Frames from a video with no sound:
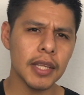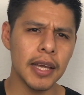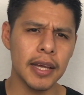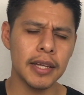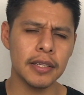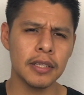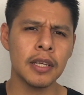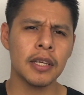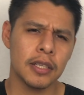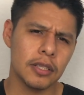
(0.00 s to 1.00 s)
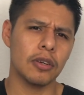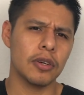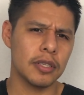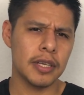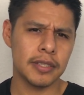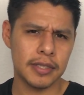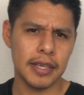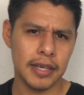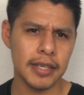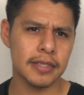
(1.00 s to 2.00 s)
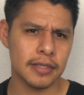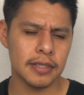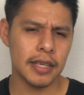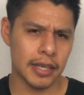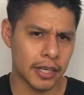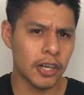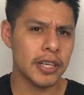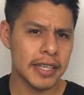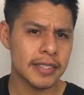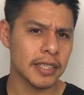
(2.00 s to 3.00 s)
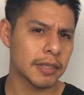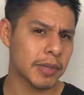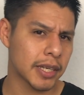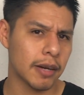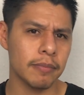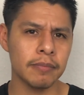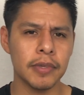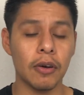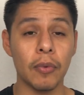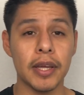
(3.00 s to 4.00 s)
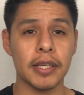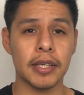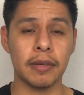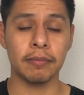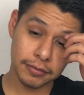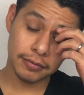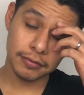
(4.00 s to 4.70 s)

And it could easily become a waiting game.